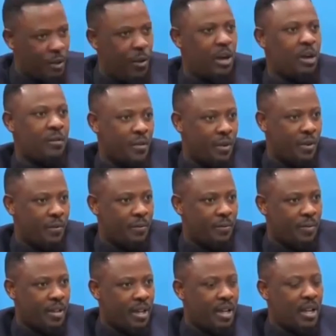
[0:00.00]
word of God.
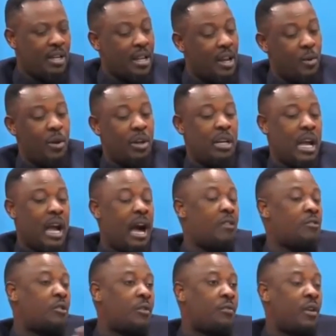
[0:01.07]
The
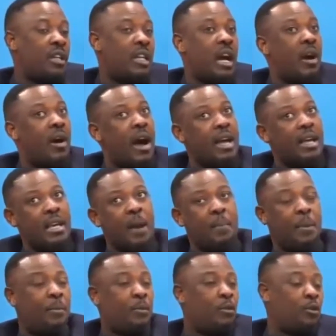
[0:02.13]
house of God, now I hear
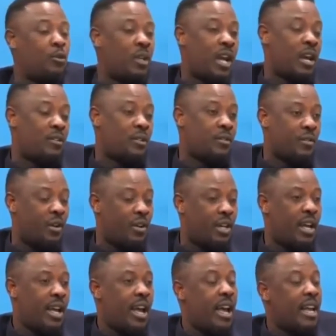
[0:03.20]
people go to the house of God
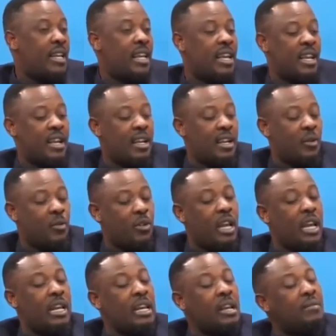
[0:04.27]
and they
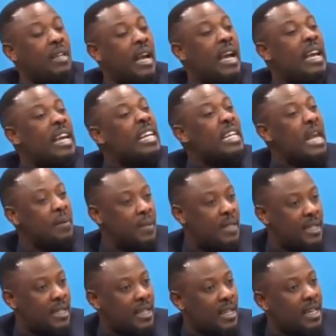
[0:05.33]
live there in debt.
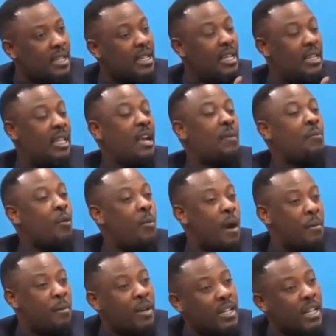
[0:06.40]
They take mobile
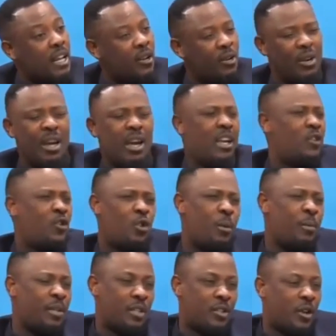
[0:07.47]
money and all. It's
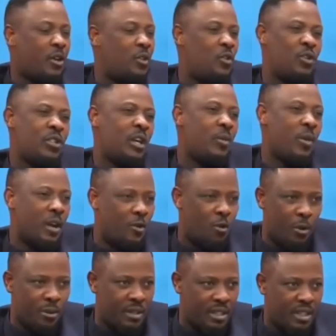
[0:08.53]
rubbish. Sorry to use the word
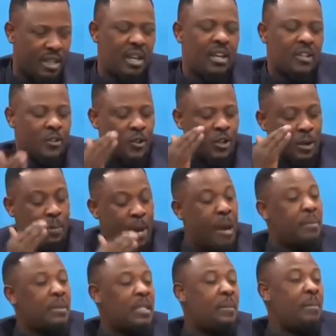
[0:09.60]
rubbish. So the
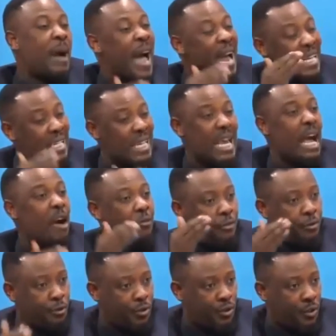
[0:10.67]
Bible says, by their
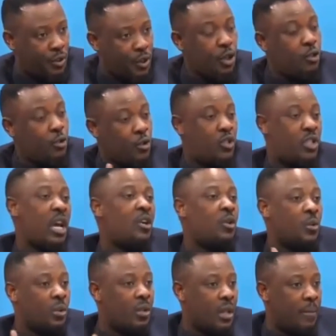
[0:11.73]
fruits, you shall
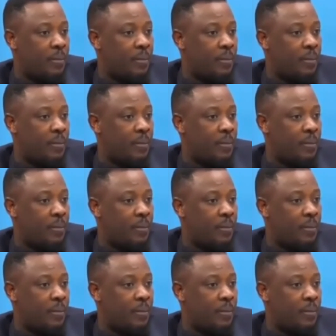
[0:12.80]
know them.